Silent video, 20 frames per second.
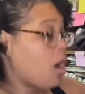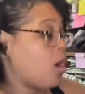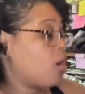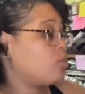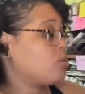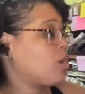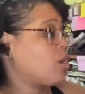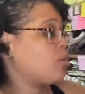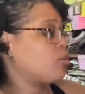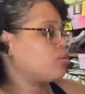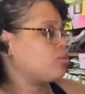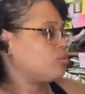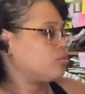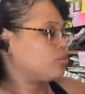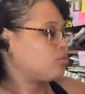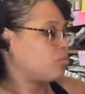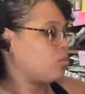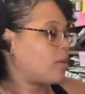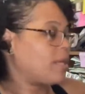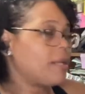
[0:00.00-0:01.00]
Oh no,
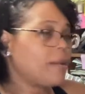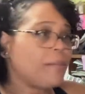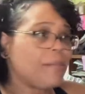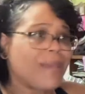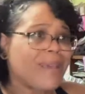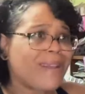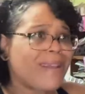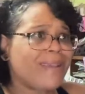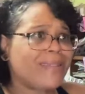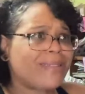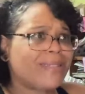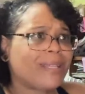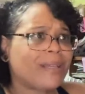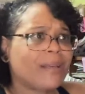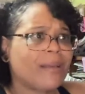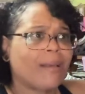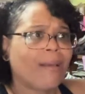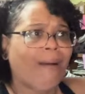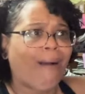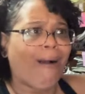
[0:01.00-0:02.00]
wait a minute.
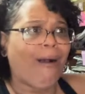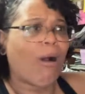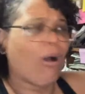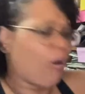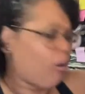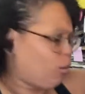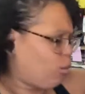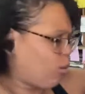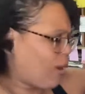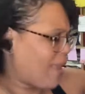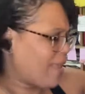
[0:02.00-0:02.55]
Oh,